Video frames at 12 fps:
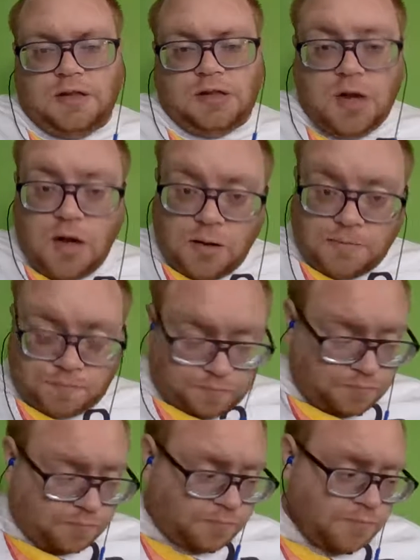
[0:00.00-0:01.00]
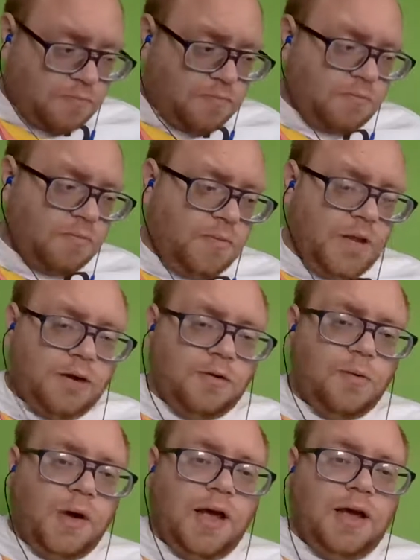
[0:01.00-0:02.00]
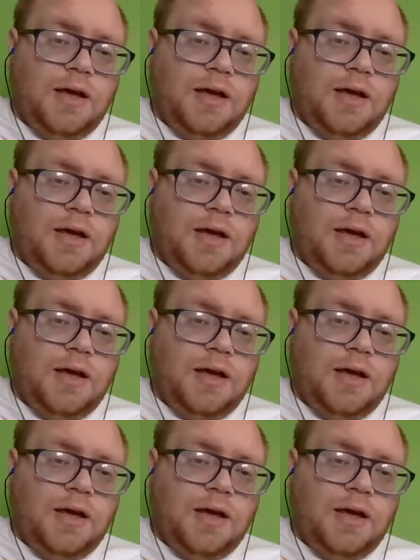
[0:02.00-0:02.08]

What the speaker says: saw in a way,